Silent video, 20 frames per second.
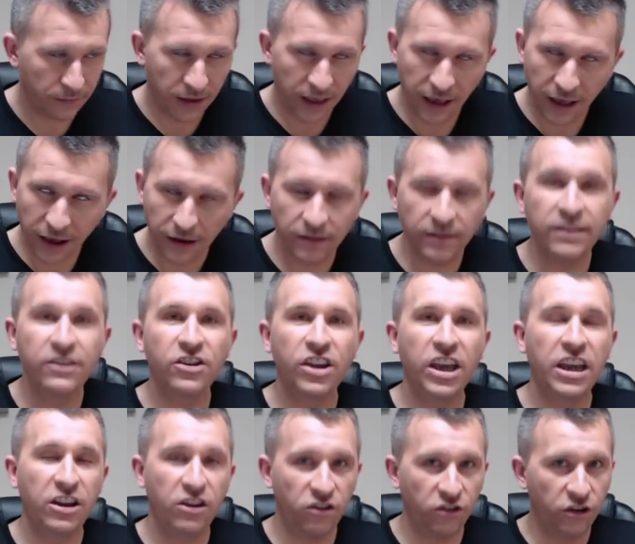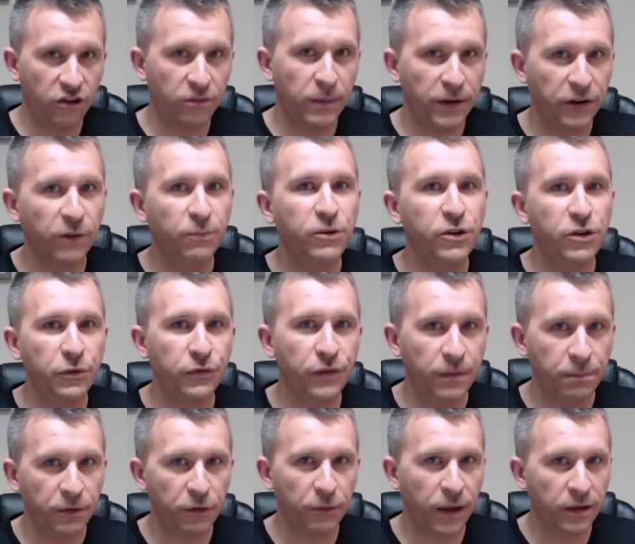hardly changed, just my top 2
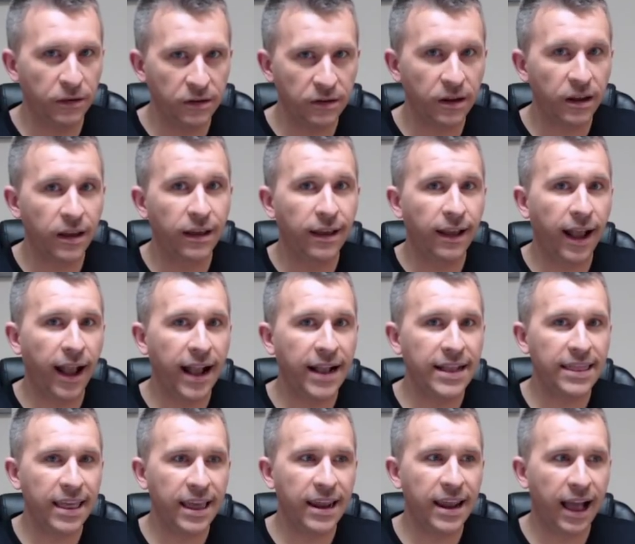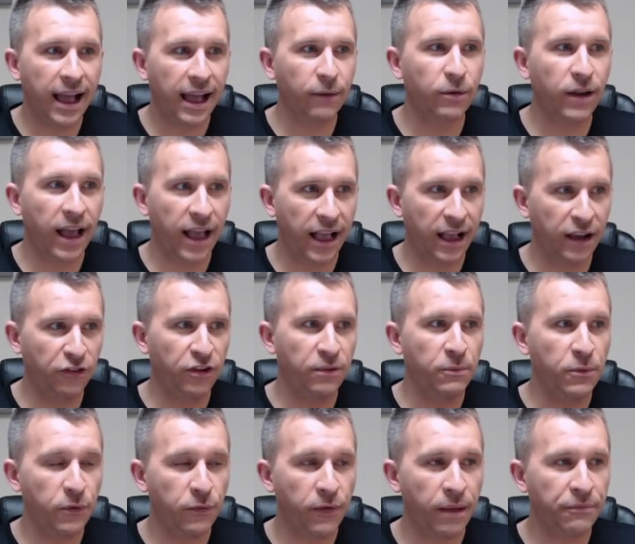flipped around, and then I would actually
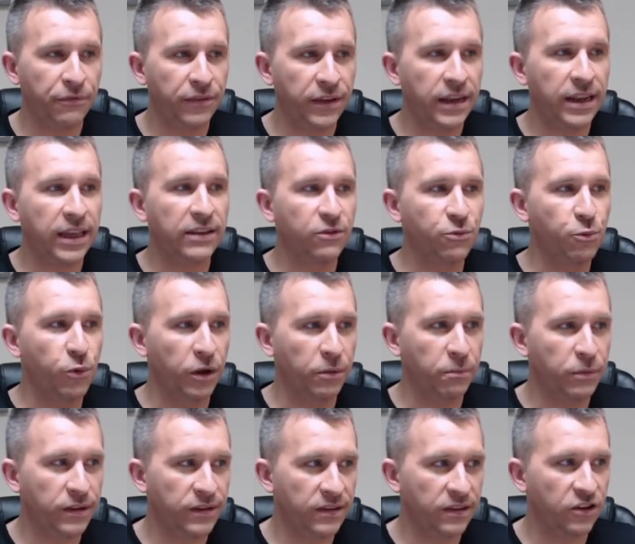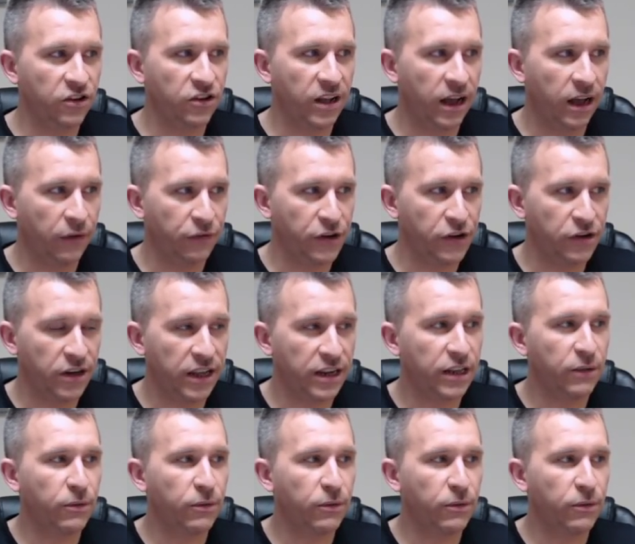move up Felix 1 position after tonight.